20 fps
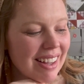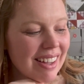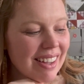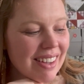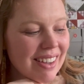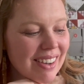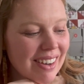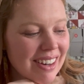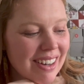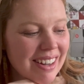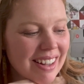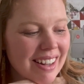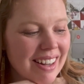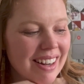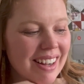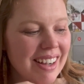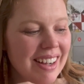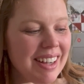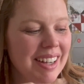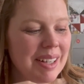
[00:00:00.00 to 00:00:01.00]
garden.
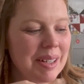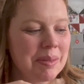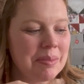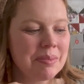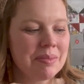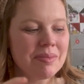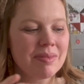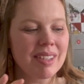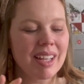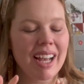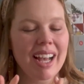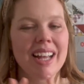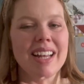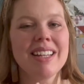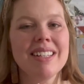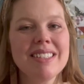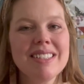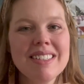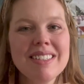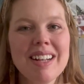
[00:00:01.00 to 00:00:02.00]

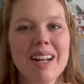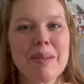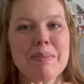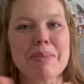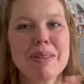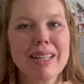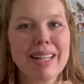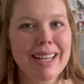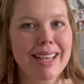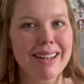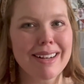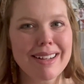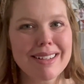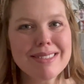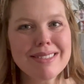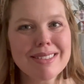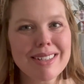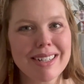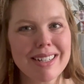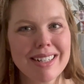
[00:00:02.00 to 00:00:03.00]
I did not plan on
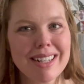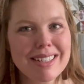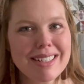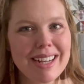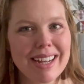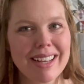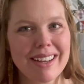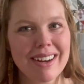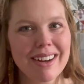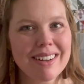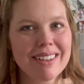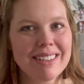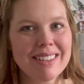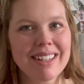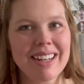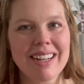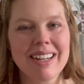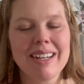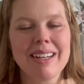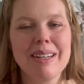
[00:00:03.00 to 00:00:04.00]
starting a dye garden.
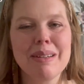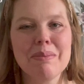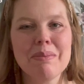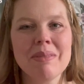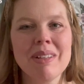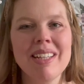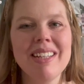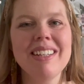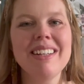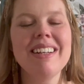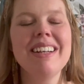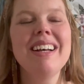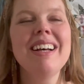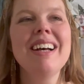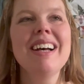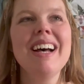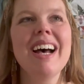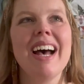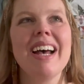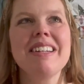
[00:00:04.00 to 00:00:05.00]

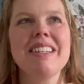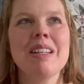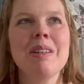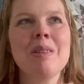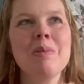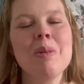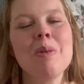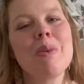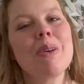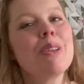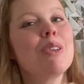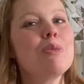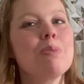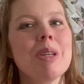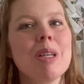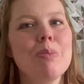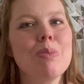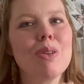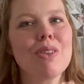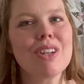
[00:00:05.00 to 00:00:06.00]
I tend to be one of those
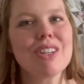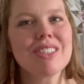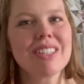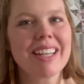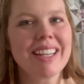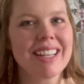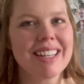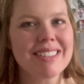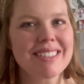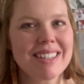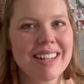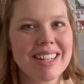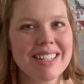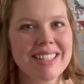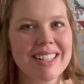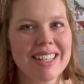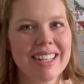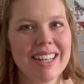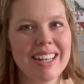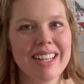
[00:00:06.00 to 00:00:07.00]
people that just like gets an
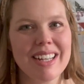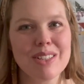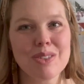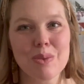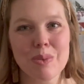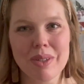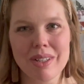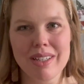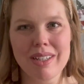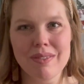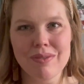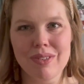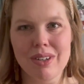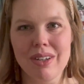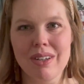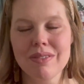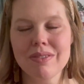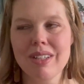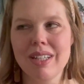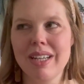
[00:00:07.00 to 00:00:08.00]
idea and gets really
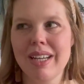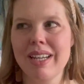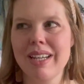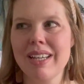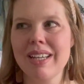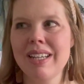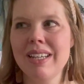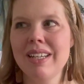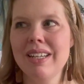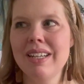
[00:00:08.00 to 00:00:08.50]
involved. Like